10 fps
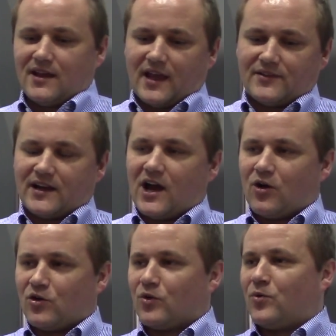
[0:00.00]
And then
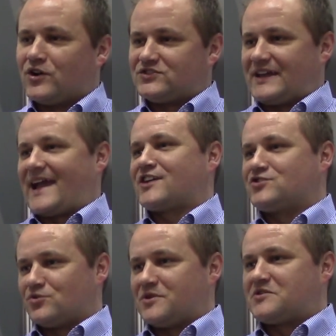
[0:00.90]
how long was the
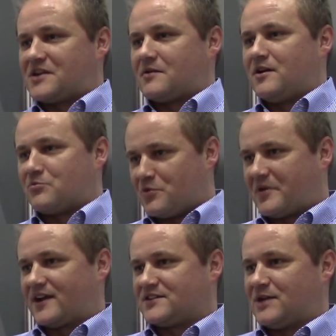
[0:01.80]
actual uh,
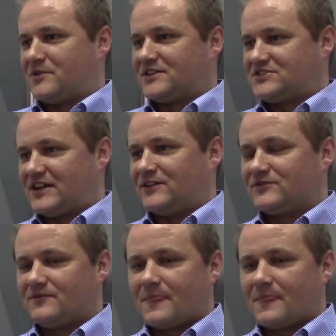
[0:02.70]
repair time in itself?